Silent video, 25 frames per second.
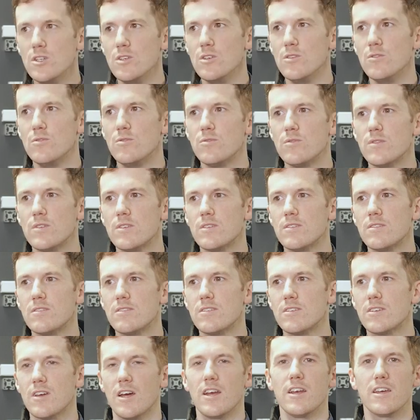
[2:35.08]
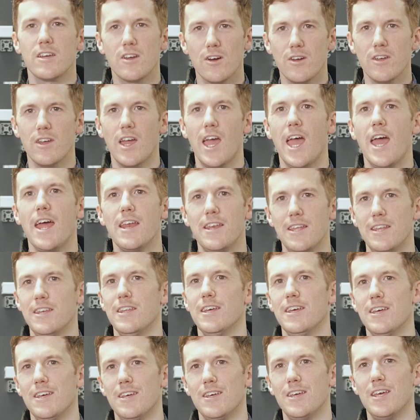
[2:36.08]
you've kind of got your head in
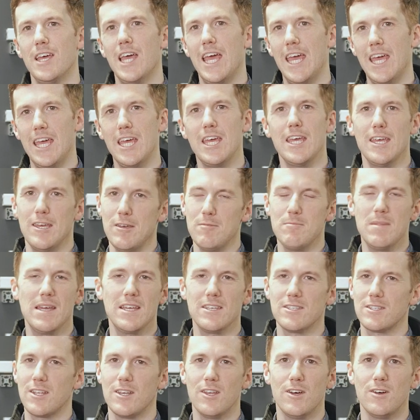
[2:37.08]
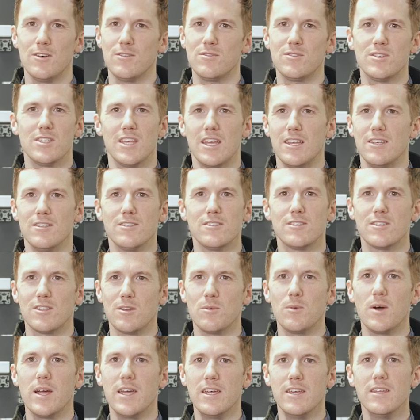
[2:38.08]
it, it makes a lot of sense the
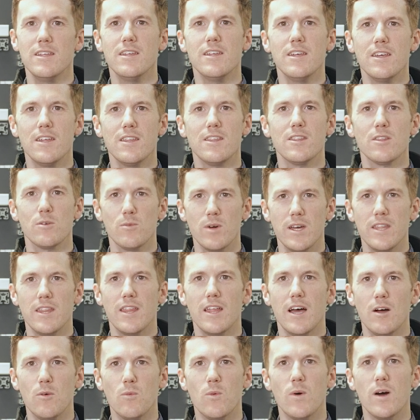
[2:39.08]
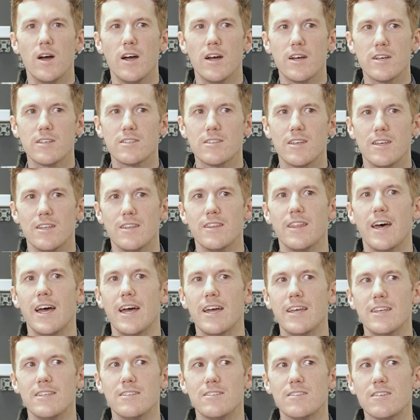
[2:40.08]
way that works, and
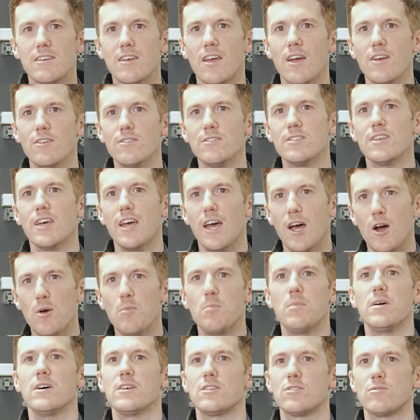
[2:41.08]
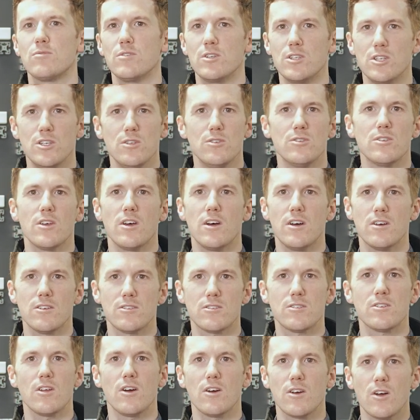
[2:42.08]
that is going to help us reduce our
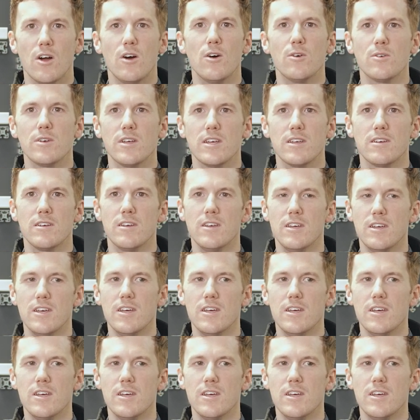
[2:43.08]
stock holding,